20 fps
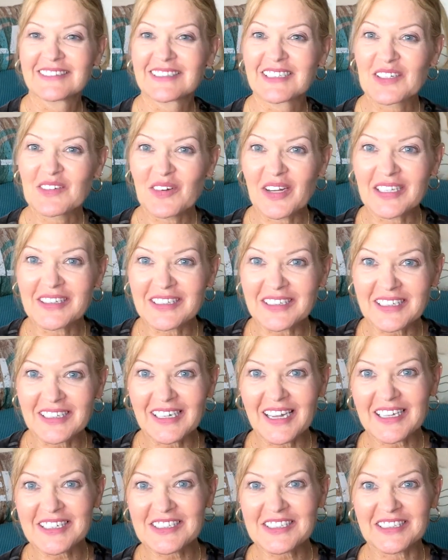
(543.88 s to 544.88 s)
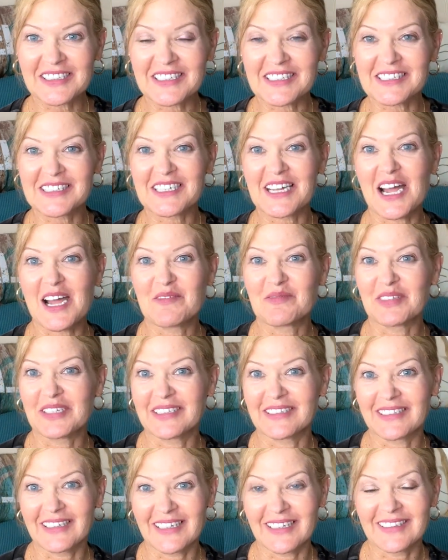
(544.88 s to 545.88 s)
Quite the collection this time
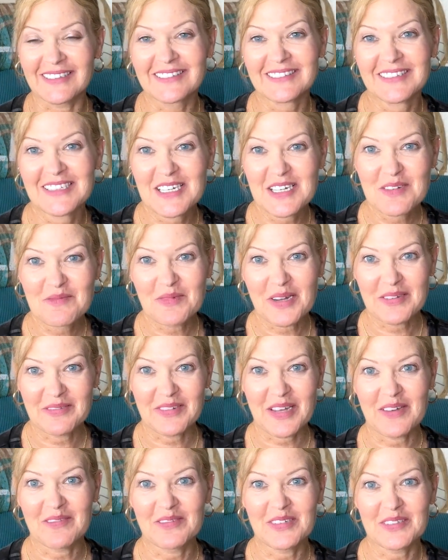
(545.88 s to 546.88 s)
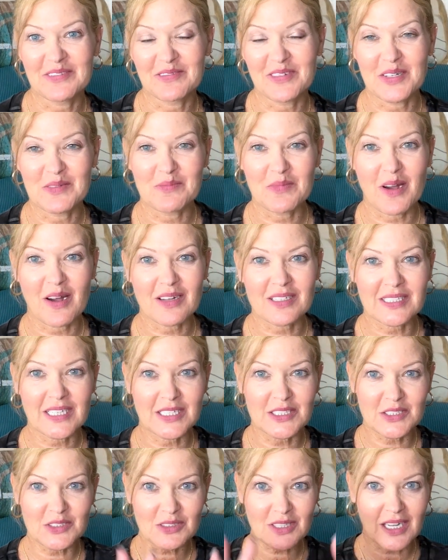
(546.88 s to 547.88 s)
in uh, my FabFitFun box. I
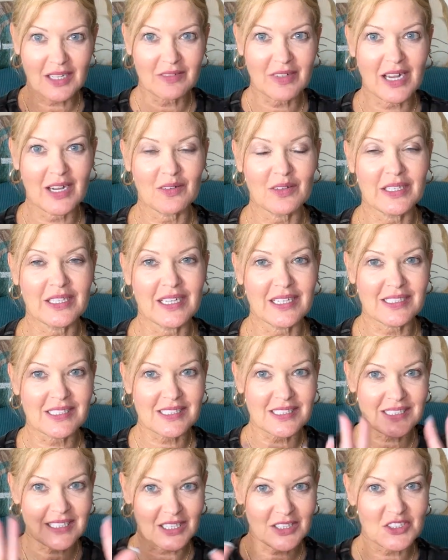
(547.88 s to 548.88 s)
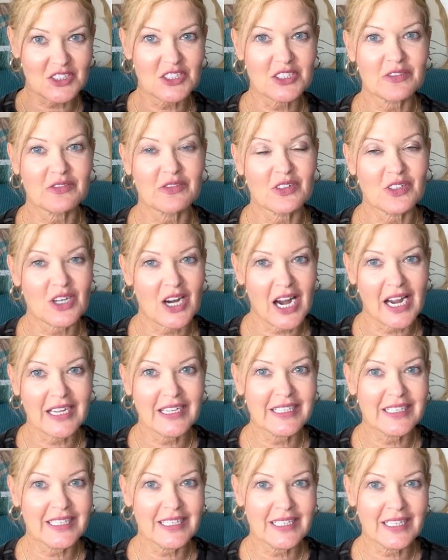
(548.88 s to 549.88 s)
do love how it has such
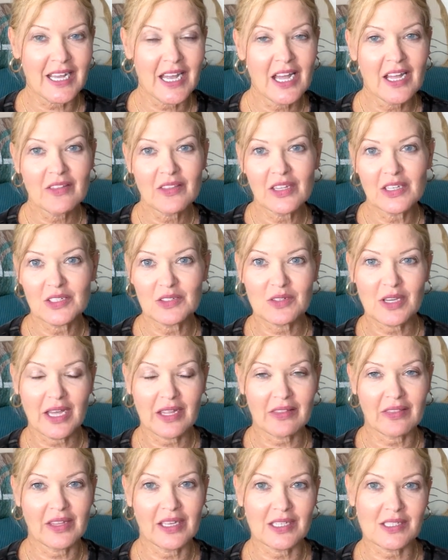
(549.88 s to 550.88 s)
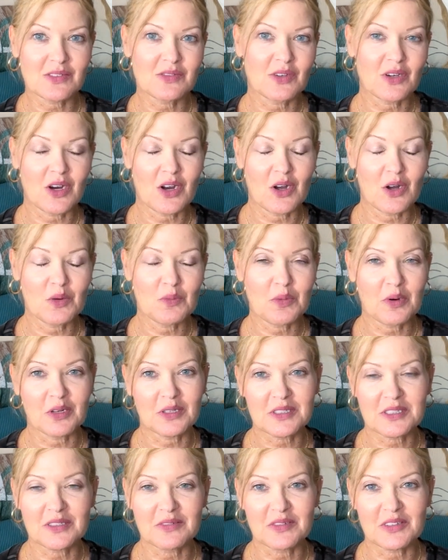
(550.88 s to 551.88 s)
variety that you get things for all
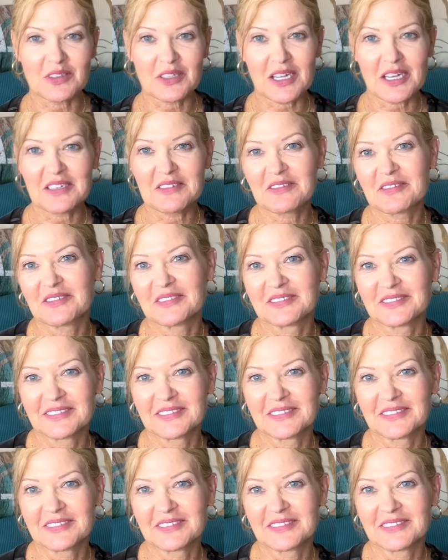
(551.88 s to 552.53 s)
parts of your life.